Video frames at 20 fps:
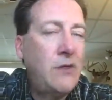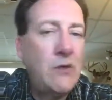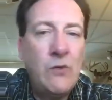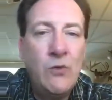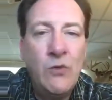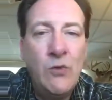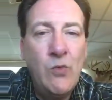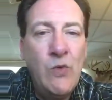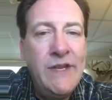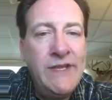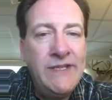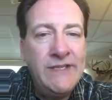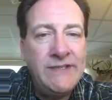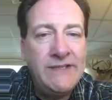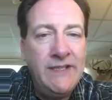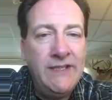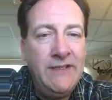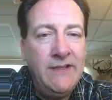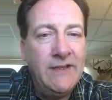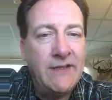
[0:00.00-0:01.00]
We're
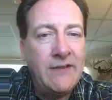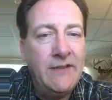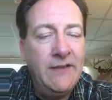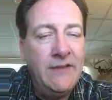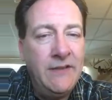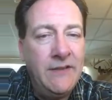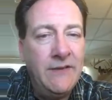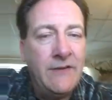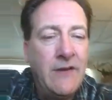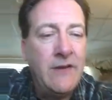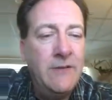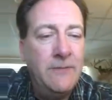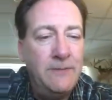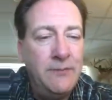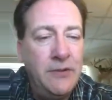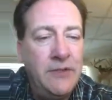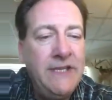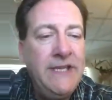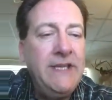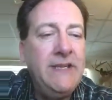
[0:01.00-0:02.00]
witnessing the
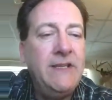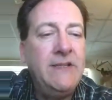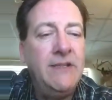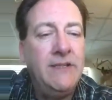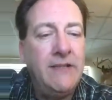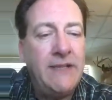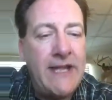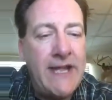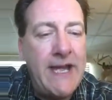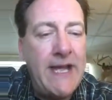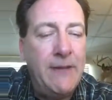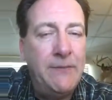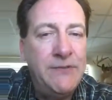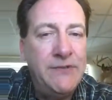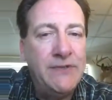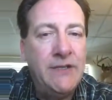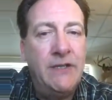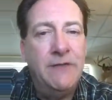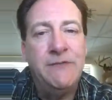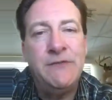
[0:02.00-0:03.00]
complete
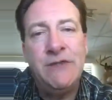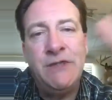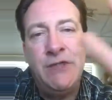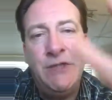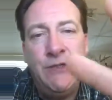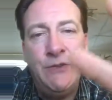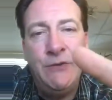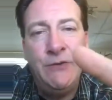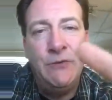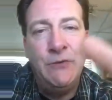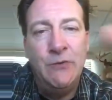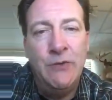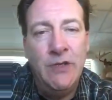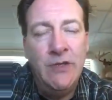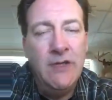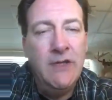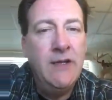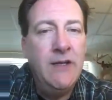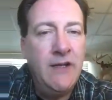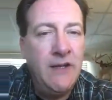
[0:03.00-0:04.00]
collapse of two
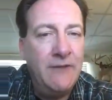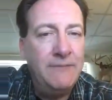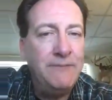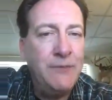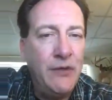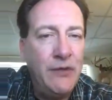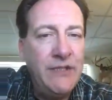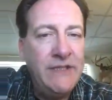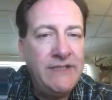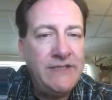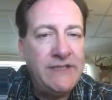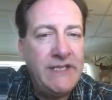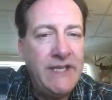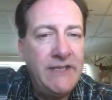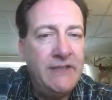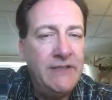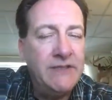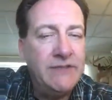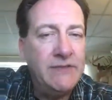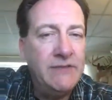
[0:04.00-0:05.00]
of Bernie
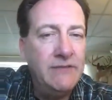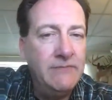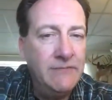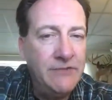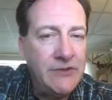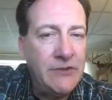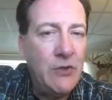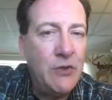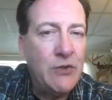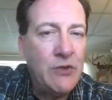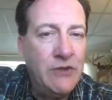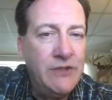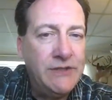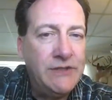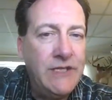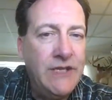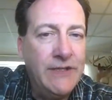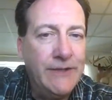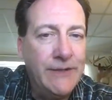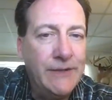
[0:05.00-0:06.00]
Sanders'
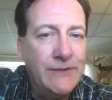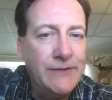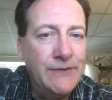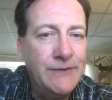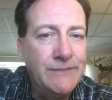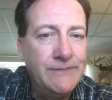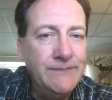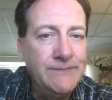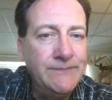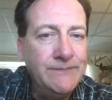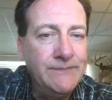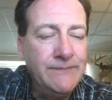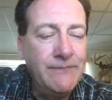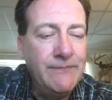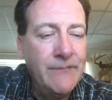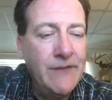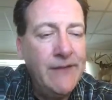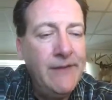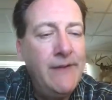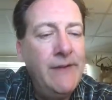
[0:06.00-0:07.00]
socialist heroes.
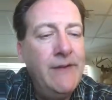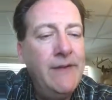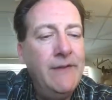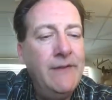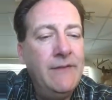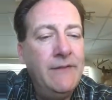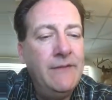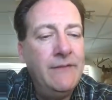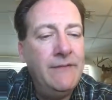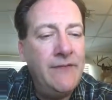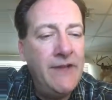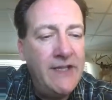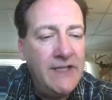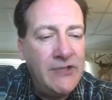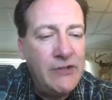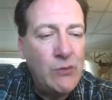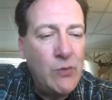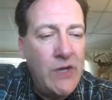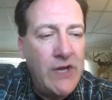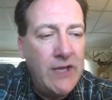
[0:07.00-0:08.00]

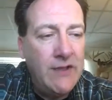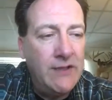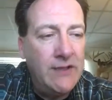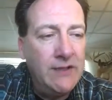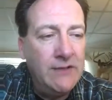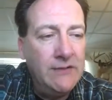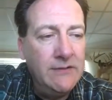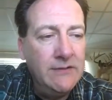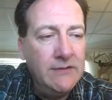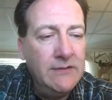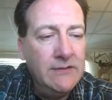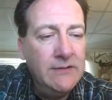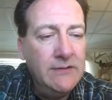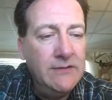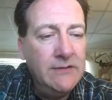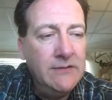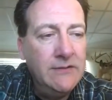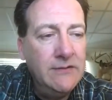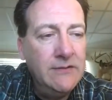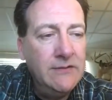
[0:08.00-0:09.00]
Venezuela
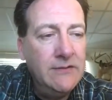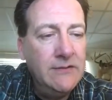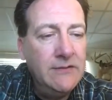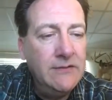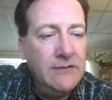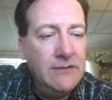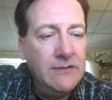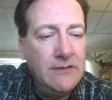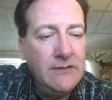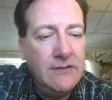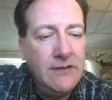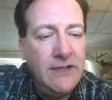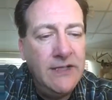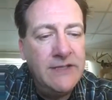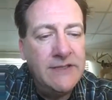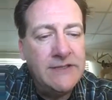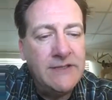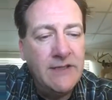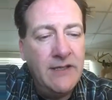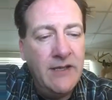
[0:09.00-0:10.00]

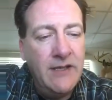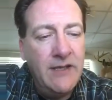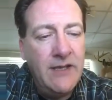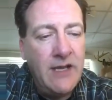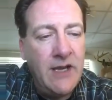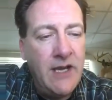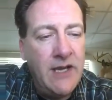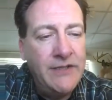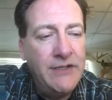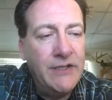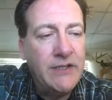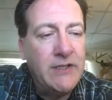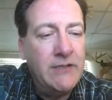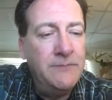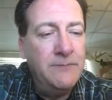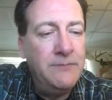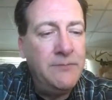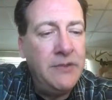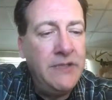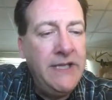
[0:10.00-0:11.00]
is under
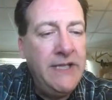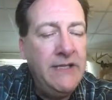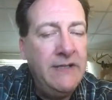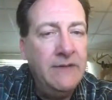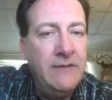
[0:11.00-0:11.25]
complete